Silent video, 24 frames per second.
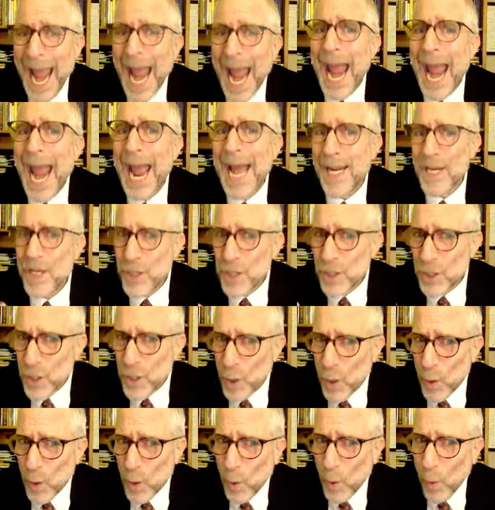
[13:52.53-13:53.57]

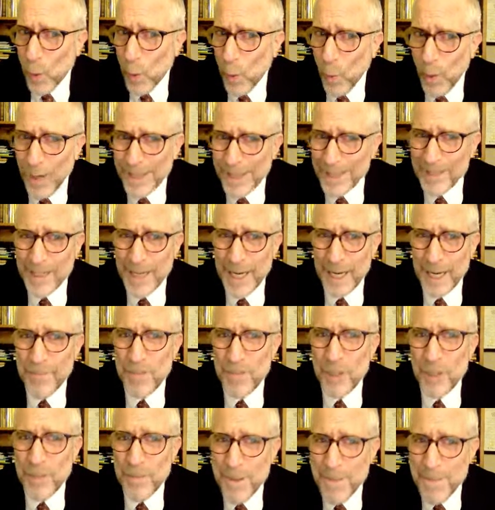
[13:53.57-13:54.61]
And what
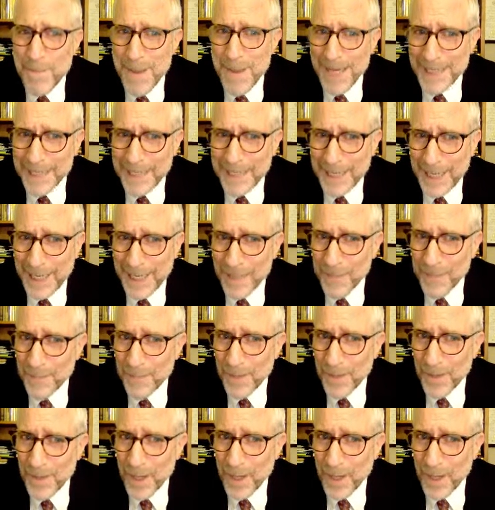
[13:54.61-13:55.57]
seems to be missing